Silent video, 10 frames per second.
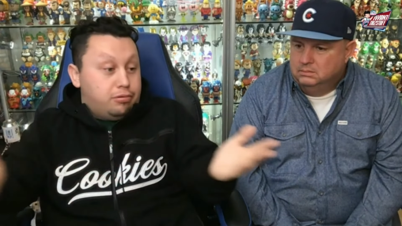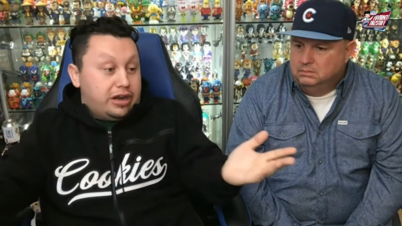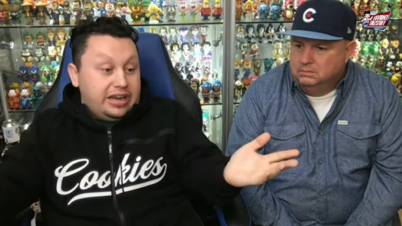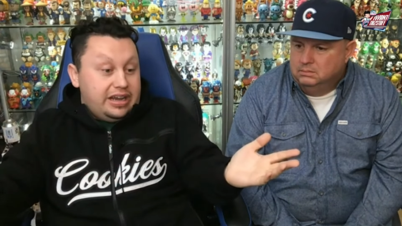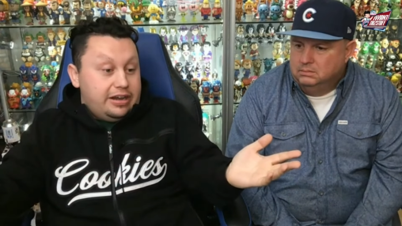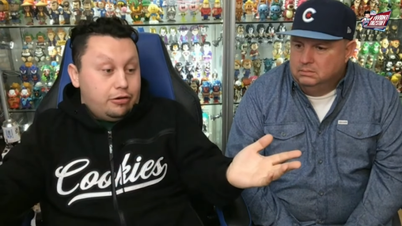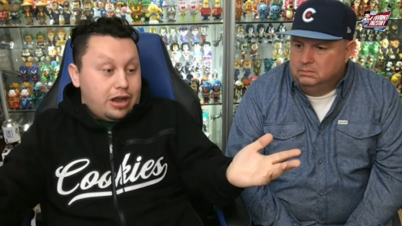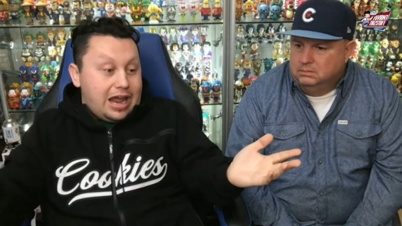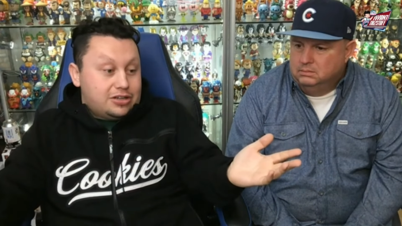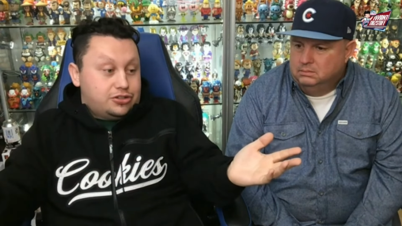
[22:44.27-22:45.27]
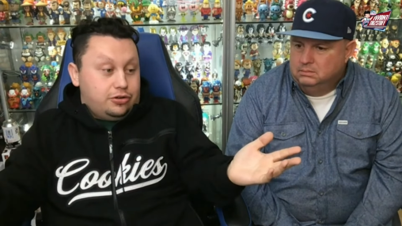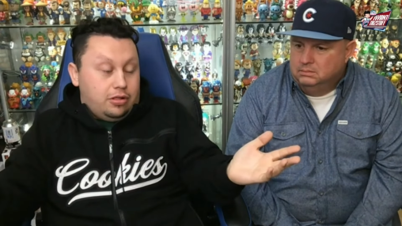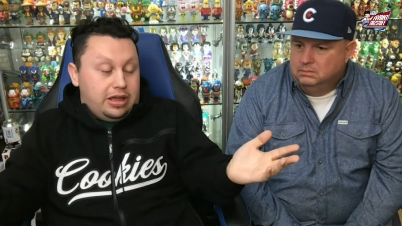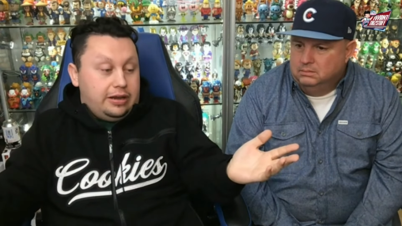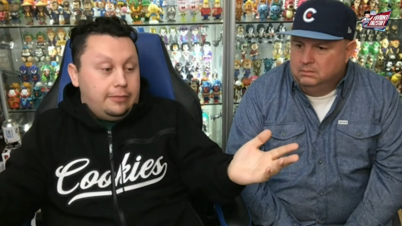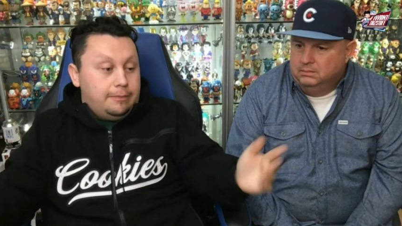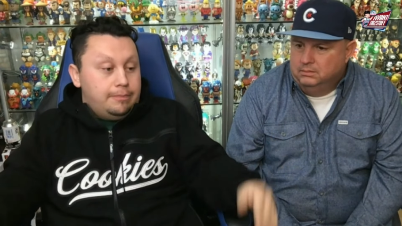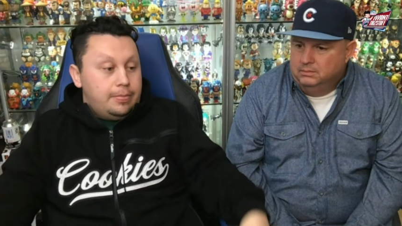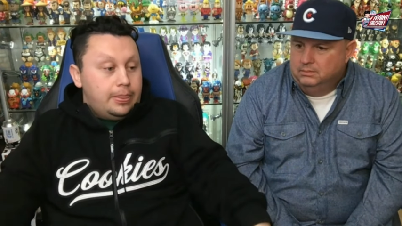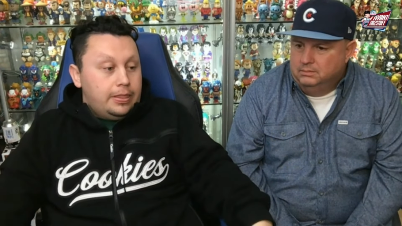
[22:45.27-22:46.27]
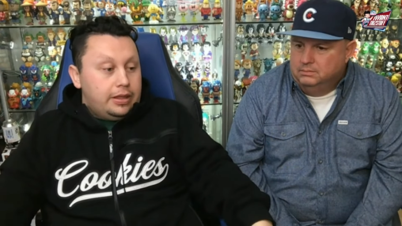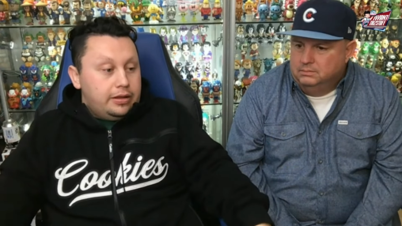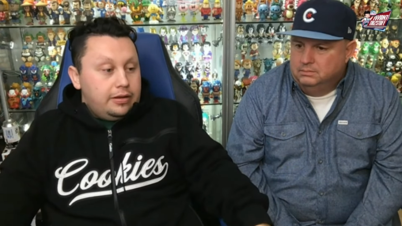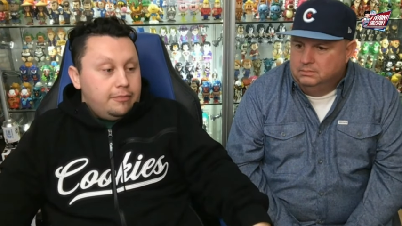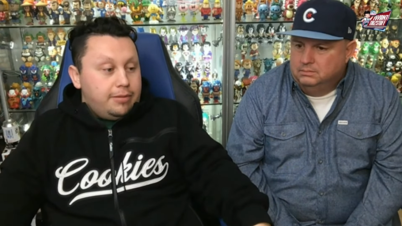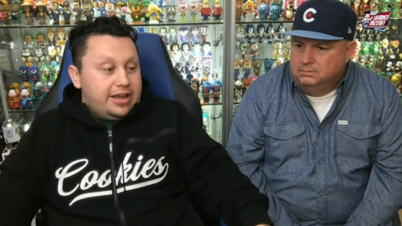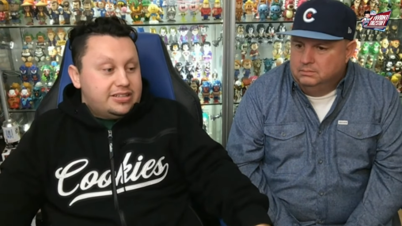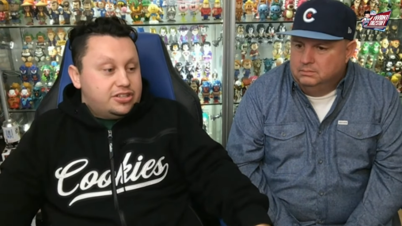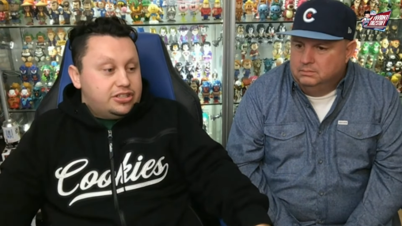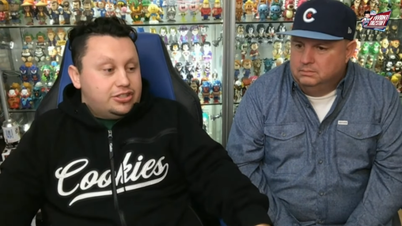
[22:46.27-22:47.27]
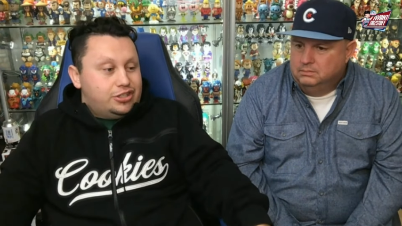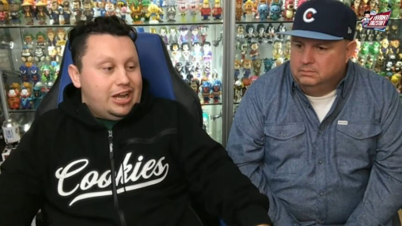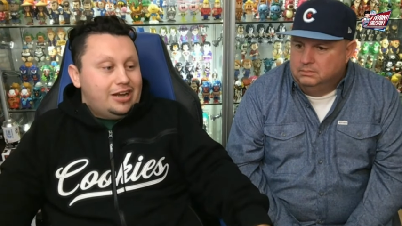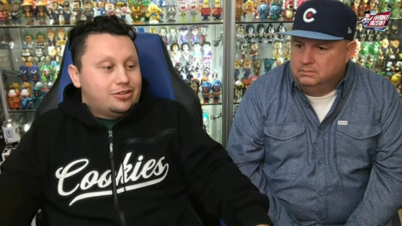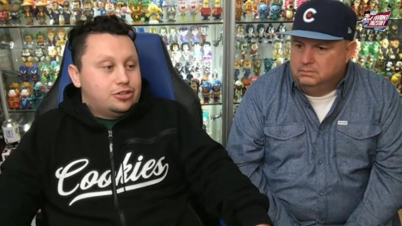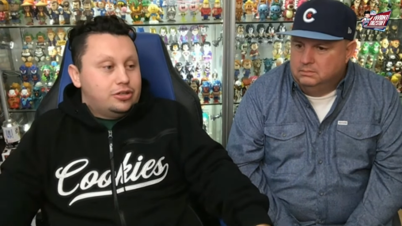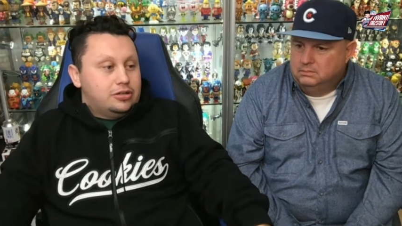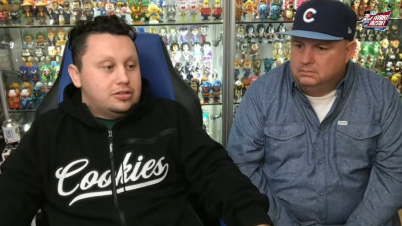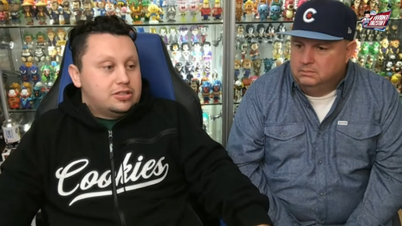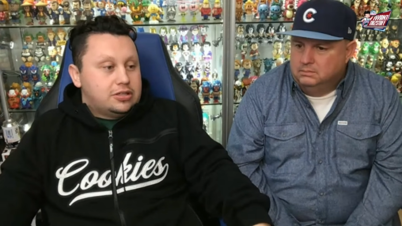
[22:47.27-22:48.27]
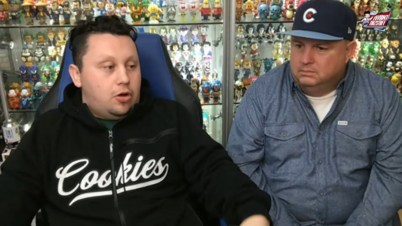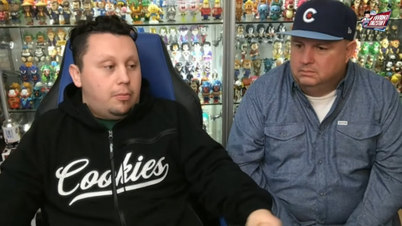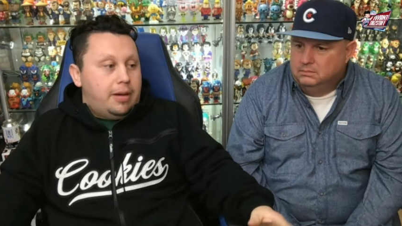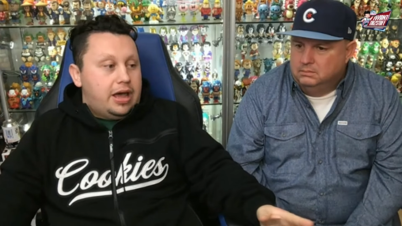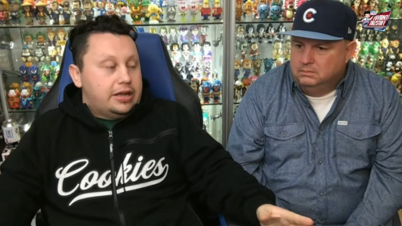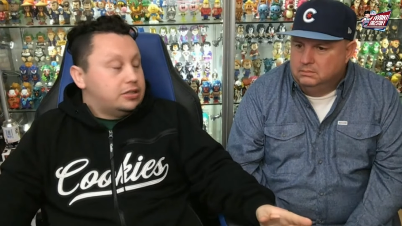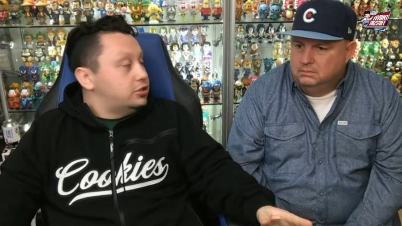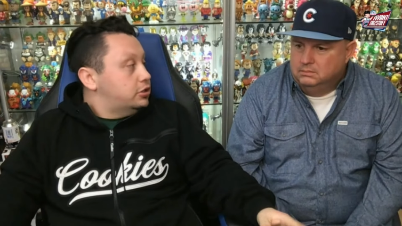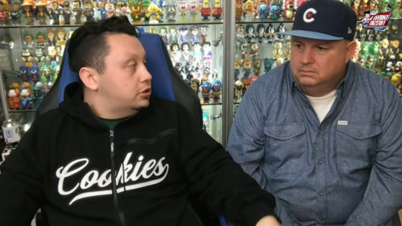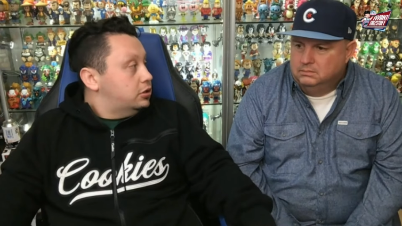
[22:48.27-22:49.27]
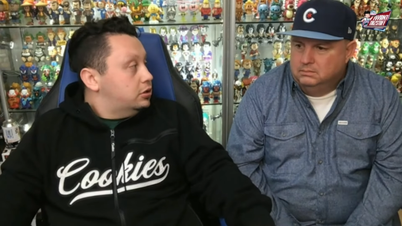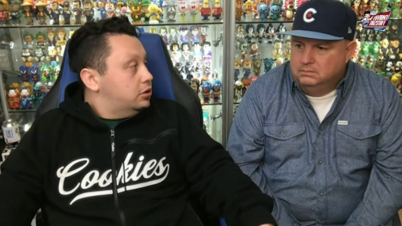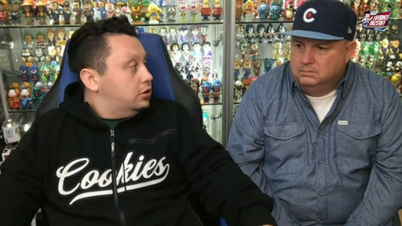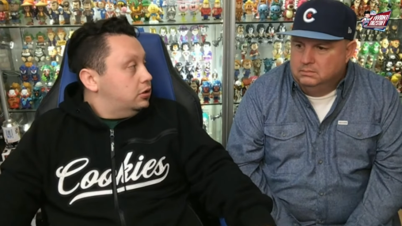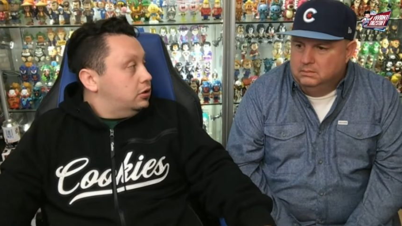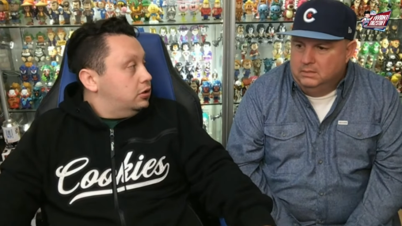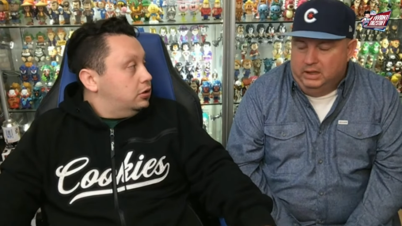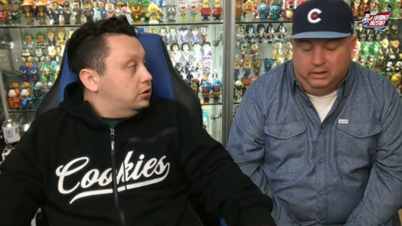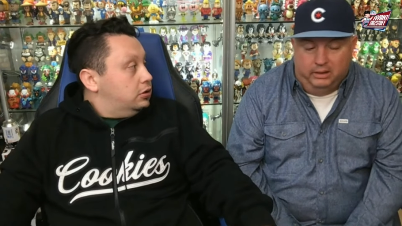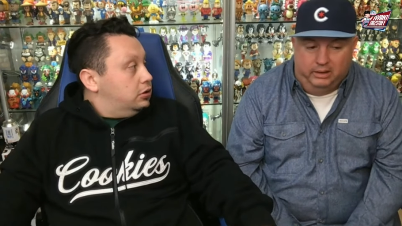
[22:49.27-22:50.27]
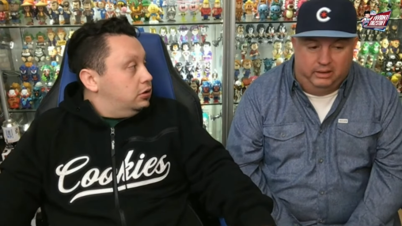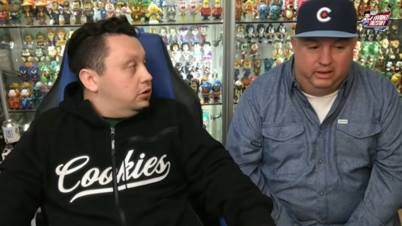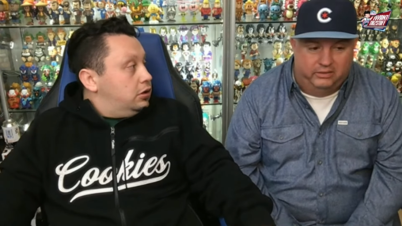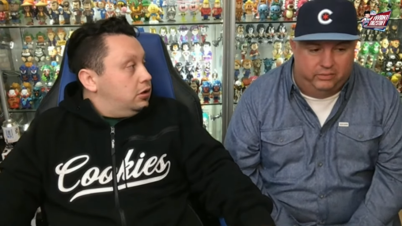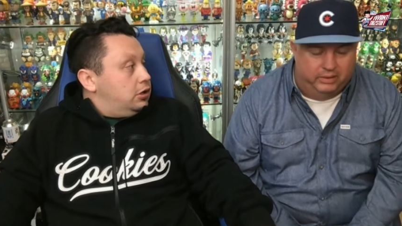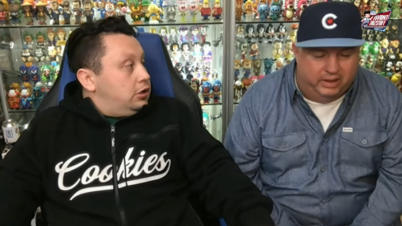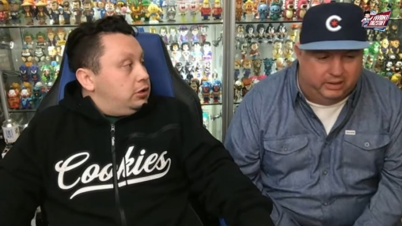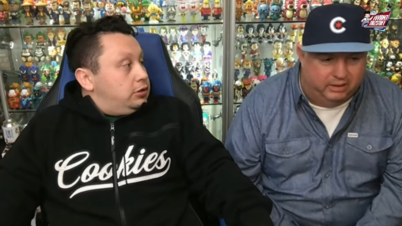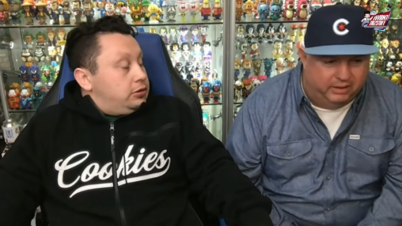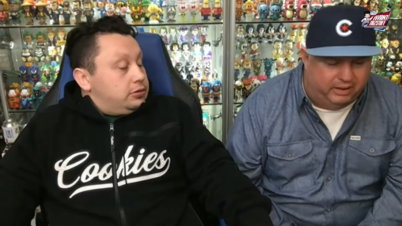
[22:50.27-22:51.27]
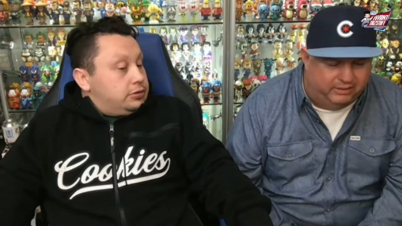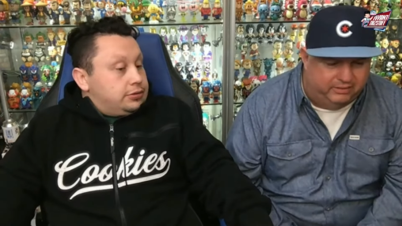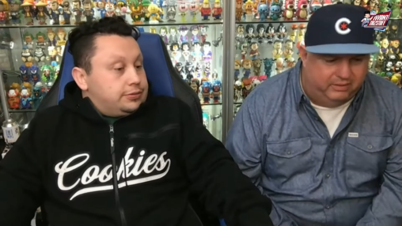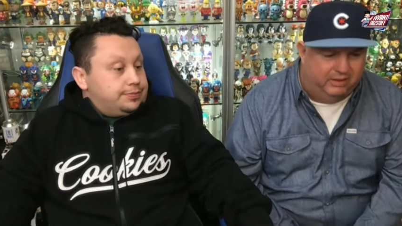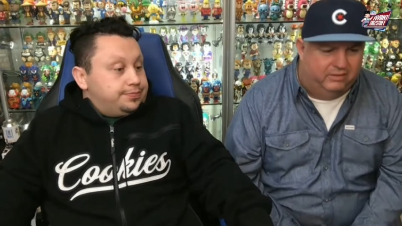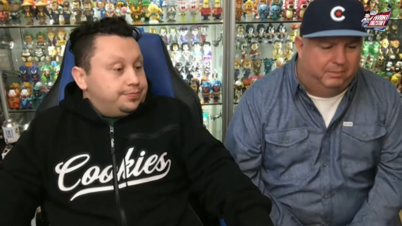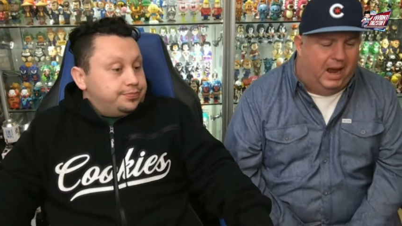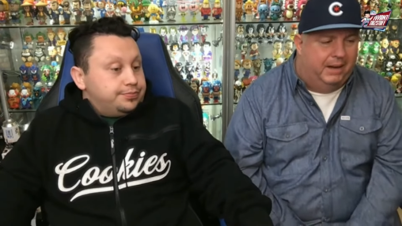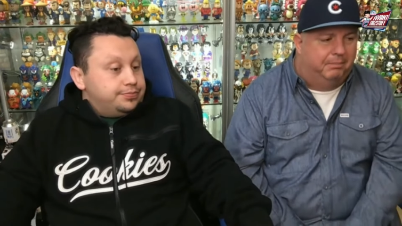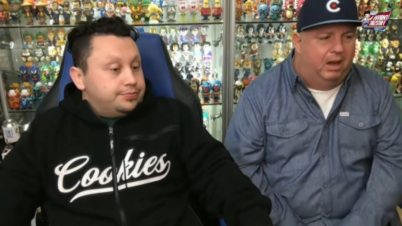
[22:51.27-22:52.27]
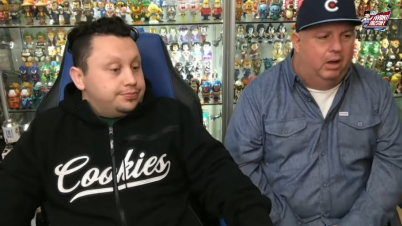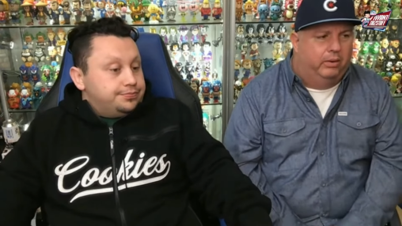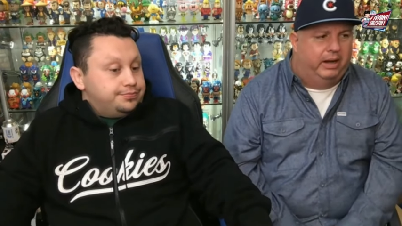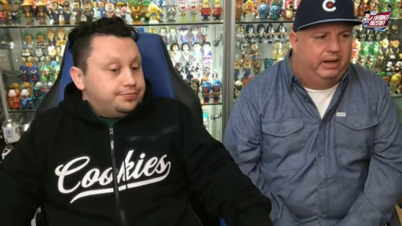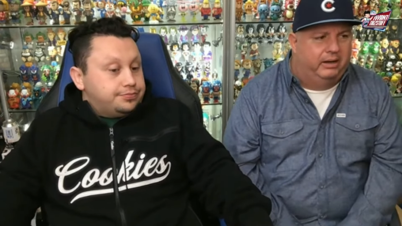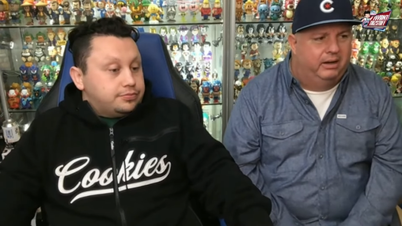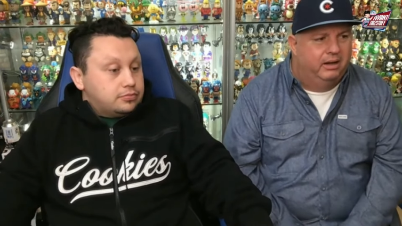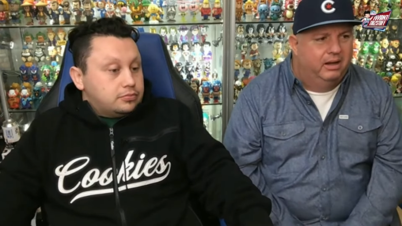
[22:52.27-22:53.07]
Speaker 1: bringing international in, but it's just changed so much.
Speaker 2: It, it, it's ridiculous. It's it's mind blowing.